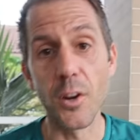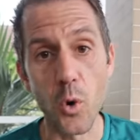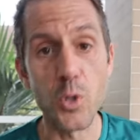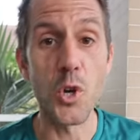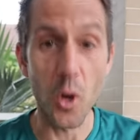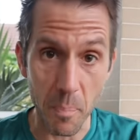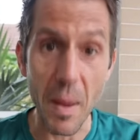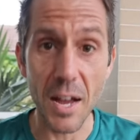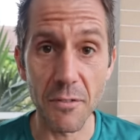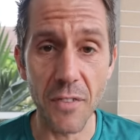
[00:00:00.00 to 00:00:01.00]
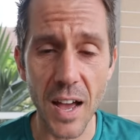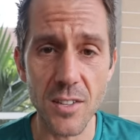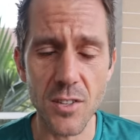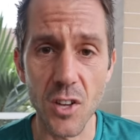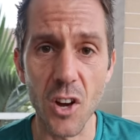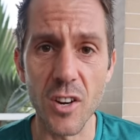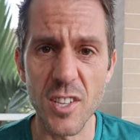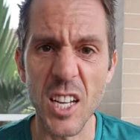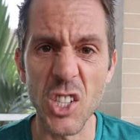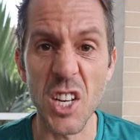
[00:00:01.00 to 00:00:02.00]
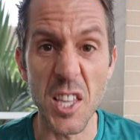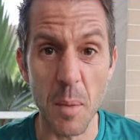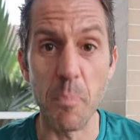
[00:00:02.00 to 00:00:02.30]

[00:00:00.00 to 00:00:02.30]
of course you've got the bad fats that are essentially the